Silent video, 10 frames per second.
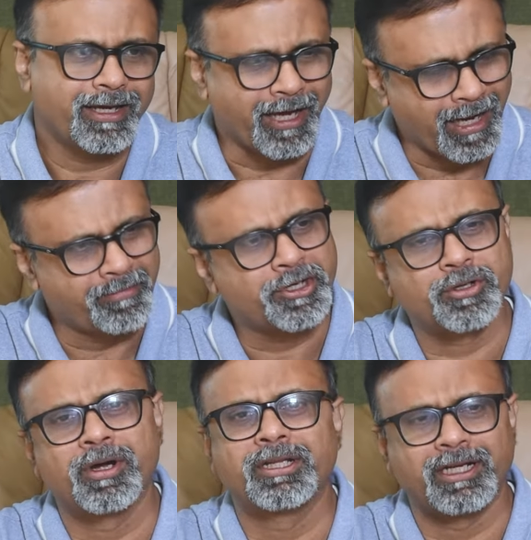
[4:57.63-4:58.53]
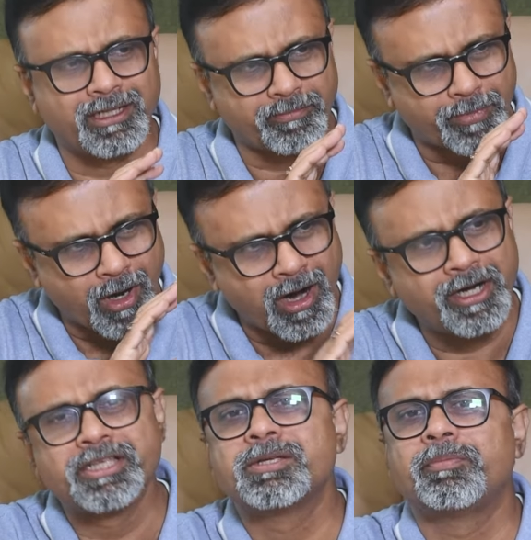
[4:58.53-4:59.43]
Can I be sure that the
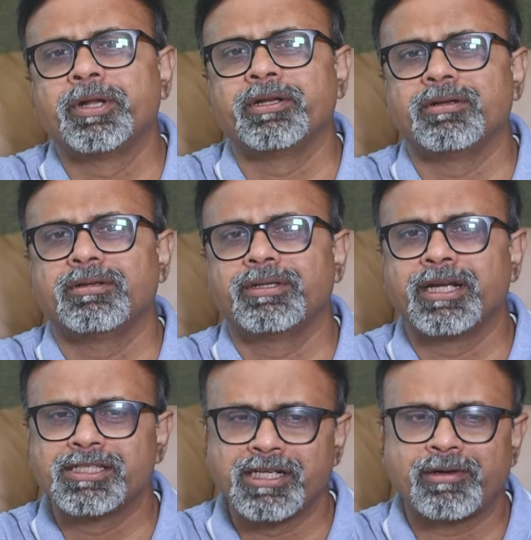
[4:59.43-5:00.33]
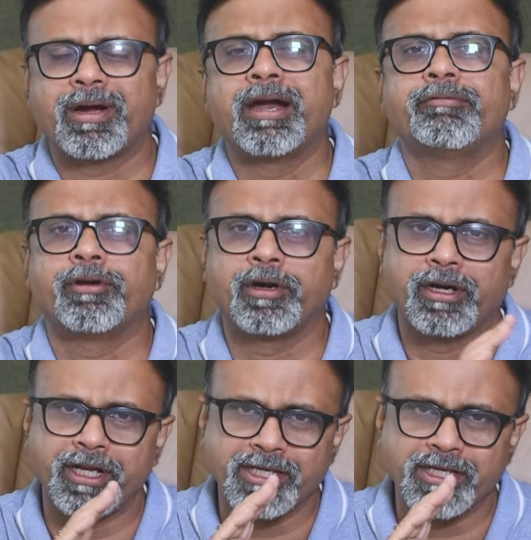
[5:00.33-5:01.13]
broad discipline that is required for a